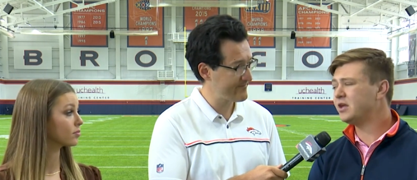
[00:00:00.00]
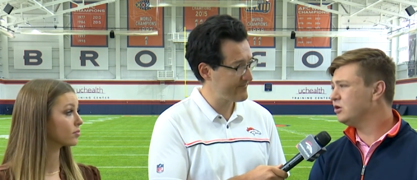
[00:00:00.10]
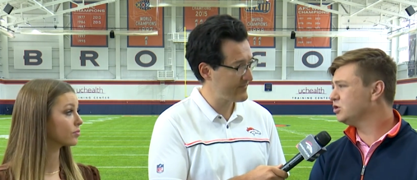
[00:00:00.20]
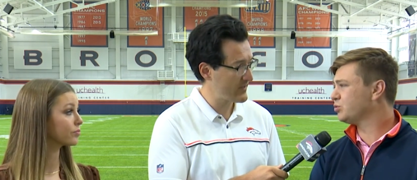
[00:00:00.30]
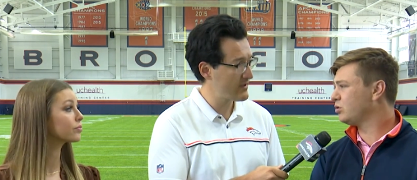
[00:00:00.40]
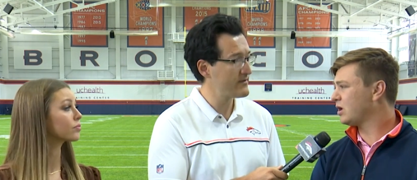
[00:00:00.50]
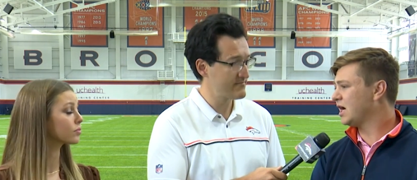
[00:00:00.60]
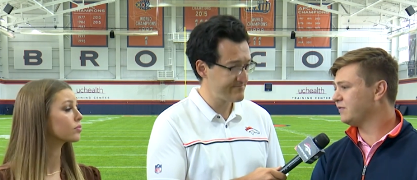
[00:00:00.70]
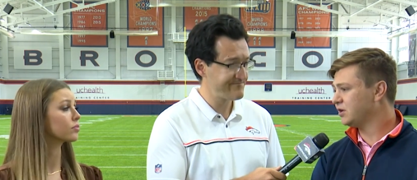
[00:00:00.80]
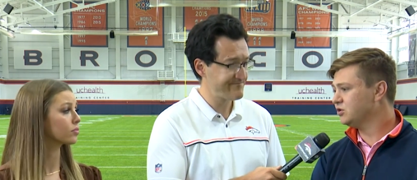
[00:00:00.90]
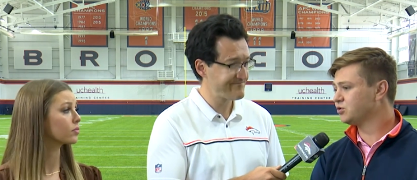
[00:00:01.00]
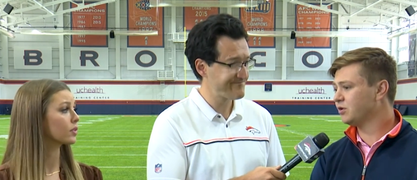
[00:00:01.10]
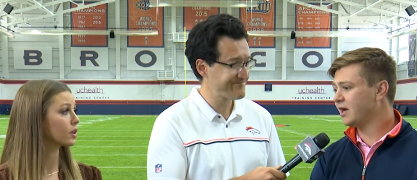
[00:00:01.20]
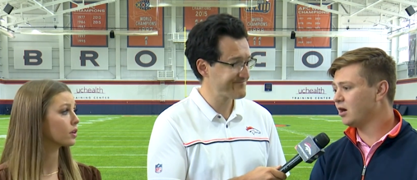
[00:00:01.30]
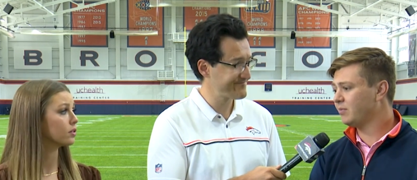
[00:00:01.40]
Speaker 1: than usual, kind of
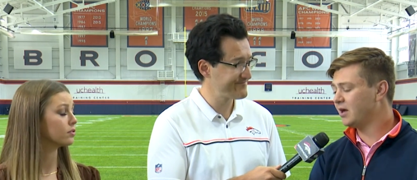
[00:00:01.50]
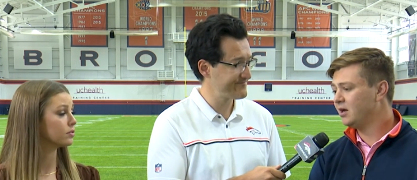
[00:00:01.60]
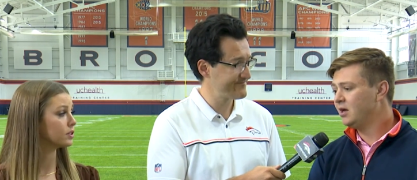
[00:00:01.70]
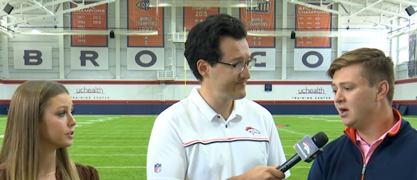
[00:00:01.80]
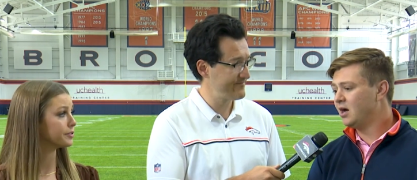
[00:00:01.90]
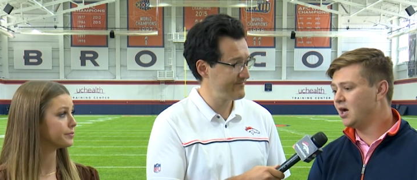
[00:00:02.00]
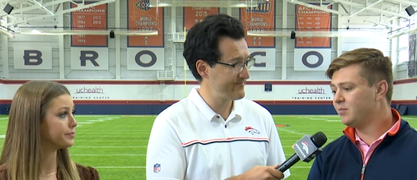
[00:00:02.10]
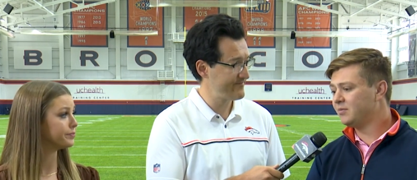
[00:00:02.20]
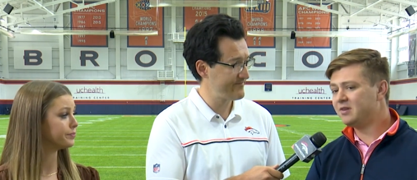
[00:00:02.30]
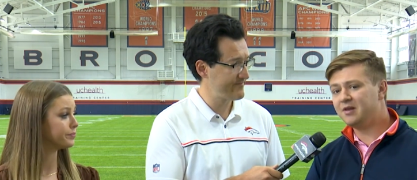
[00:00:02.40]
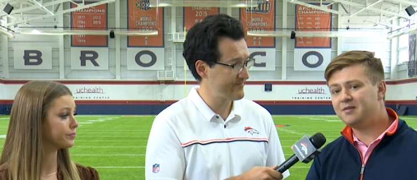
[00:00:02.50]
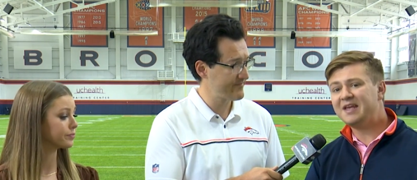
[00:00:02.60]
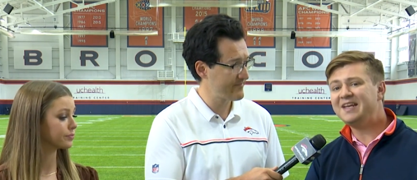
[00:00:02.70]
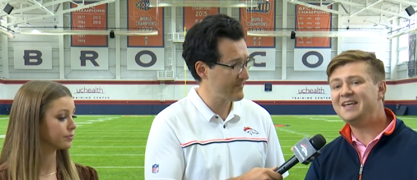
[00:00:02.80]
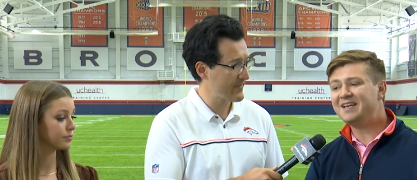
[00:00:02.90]
unusual there, but um,
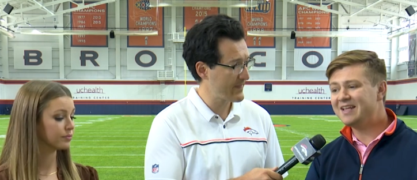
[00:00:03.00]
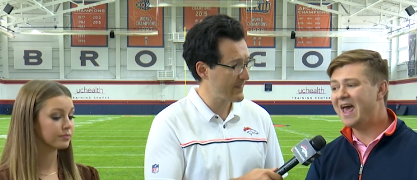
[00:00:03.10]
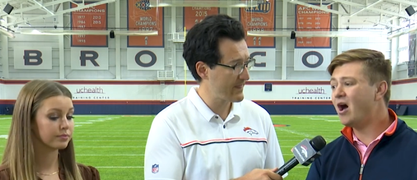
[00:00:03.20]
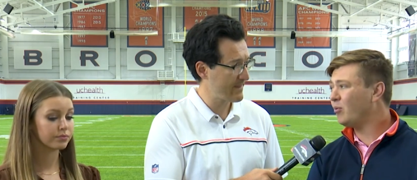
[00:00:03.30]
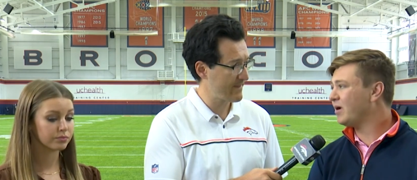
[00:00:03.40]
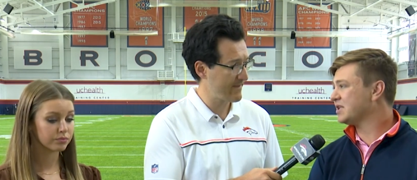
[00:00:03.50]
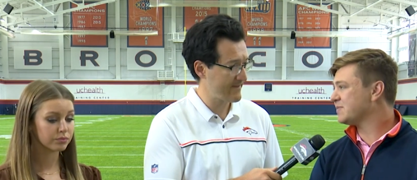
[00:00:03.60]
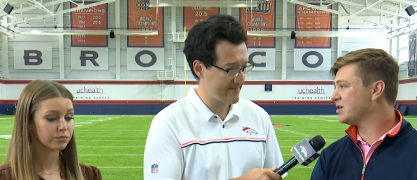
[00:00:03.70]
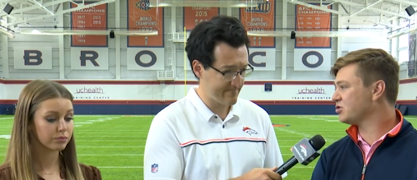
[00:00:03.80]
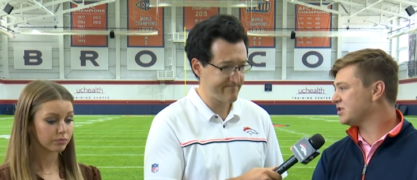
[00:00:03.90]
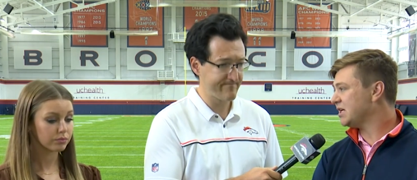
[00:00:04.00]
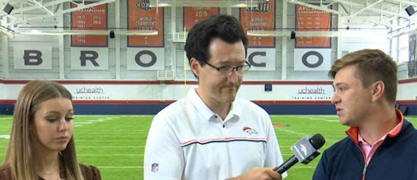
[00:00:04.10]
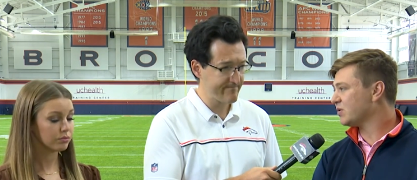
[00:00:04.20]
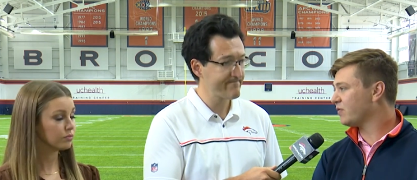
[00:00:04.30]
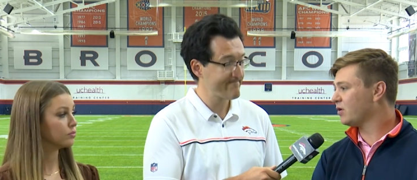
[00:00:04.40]
they need help on special
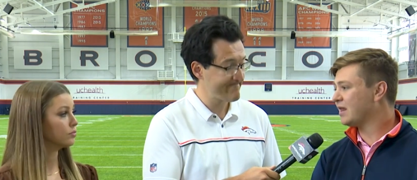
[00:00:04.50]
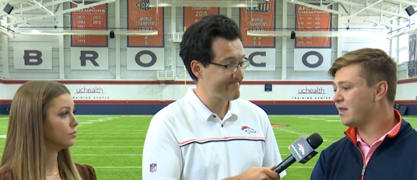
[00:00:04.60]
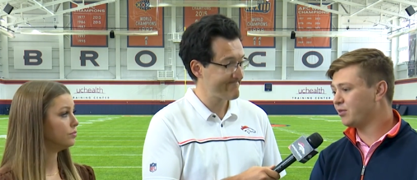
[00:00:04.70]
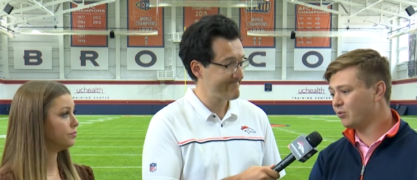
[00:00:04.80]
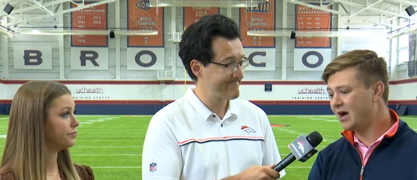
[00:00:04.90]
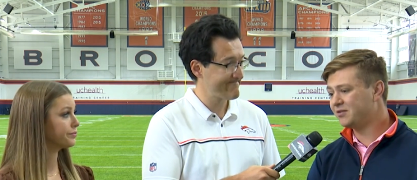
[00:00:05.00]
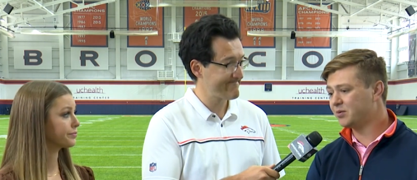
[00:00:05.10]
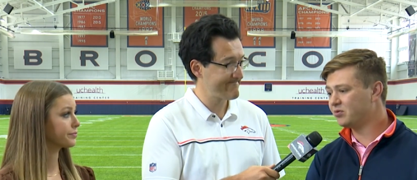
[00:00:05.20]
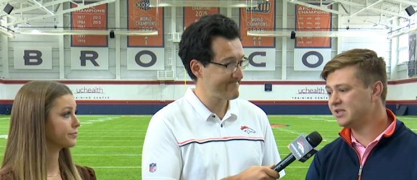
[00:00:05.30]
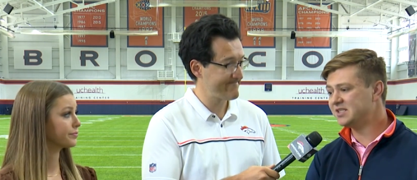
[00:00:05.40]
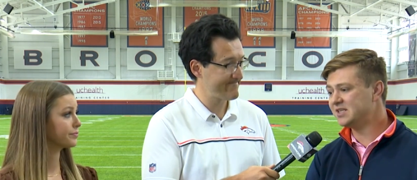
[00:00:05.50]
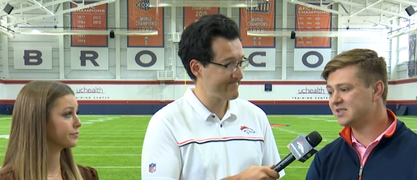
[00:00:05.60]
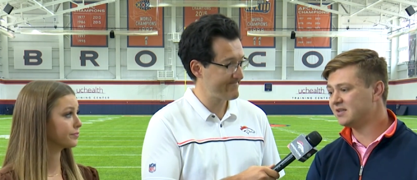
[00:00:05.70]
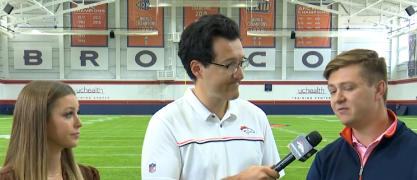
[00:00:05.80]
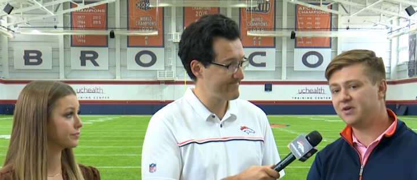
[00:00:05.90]
teams. We've heard that throughout the
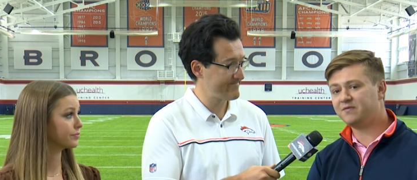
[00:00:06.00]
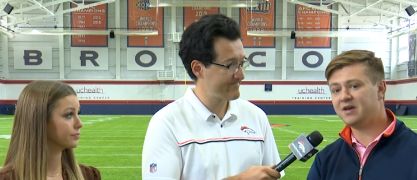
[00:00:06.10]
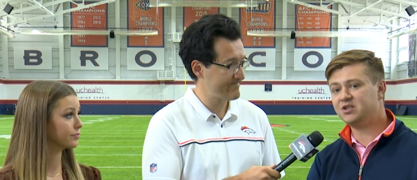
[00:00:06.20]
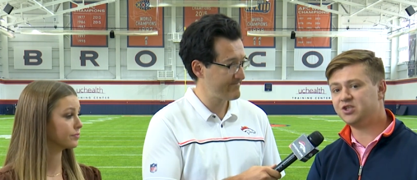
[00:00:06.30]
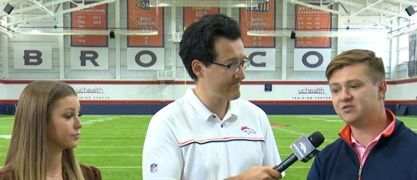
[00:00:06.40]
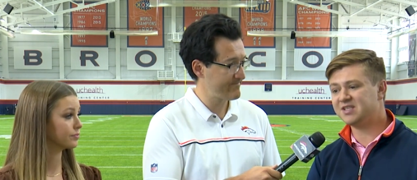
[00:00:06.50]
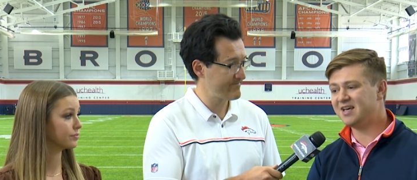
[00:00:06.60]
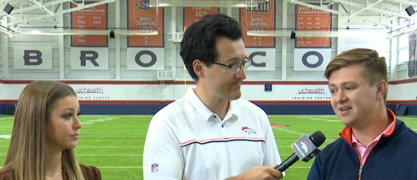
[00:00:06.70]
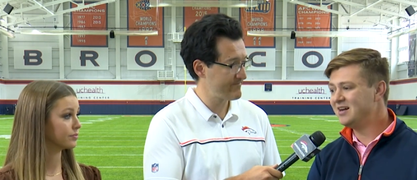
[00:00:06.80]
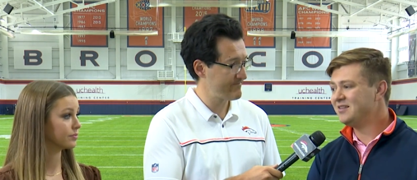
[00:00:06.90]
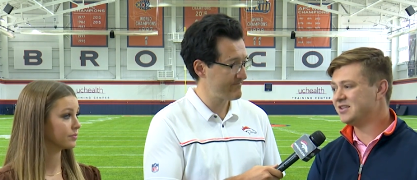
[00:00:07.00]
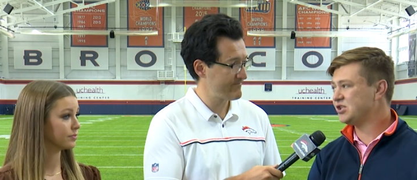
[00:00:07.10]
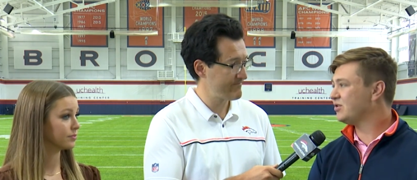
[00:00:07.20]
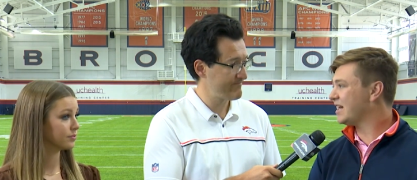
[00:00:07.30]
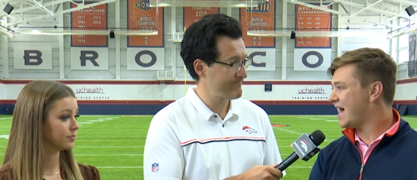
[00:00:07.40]
preseason that Vic Fangio said this
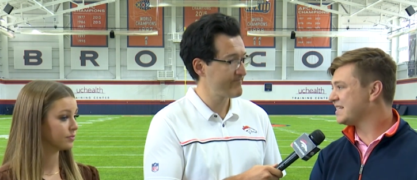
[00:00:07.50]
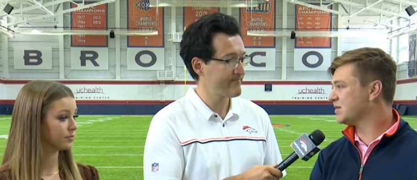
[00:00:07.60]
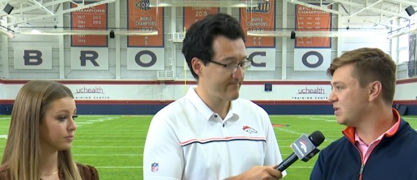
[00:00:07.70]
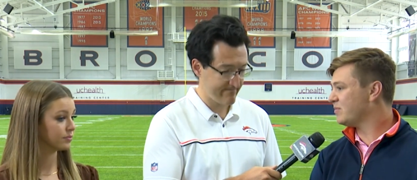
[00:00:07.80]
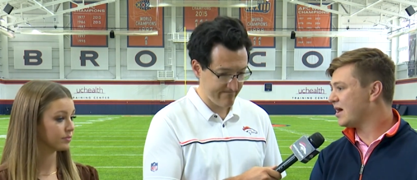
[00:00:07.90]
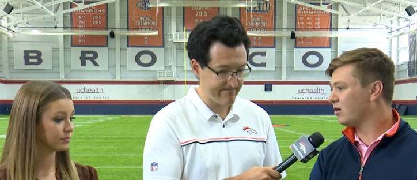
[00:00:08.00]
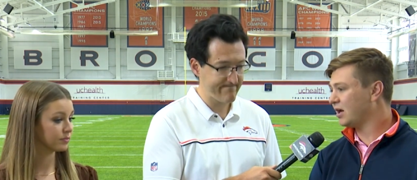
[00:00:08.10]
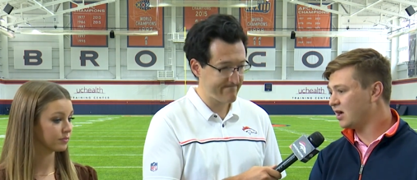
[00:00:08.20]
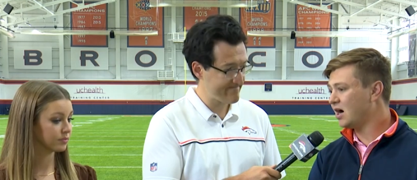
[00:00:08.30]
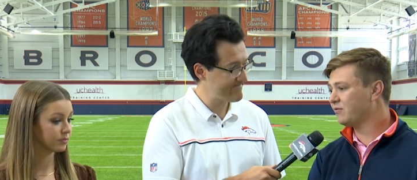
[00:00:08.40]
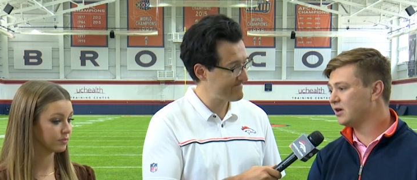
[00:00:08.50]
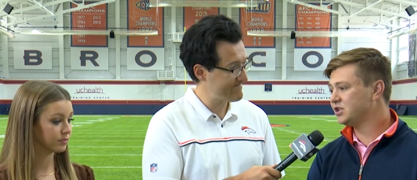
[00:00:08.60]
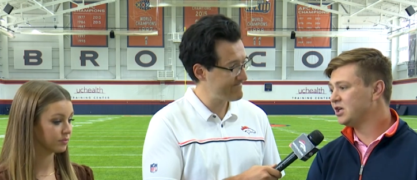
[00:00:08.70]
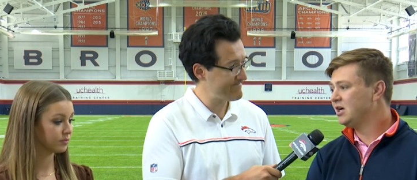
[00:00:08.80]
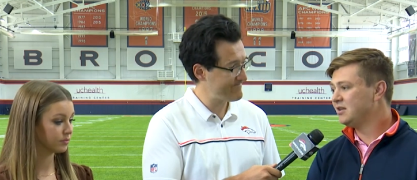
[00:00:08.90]
unit has to be better in coverage.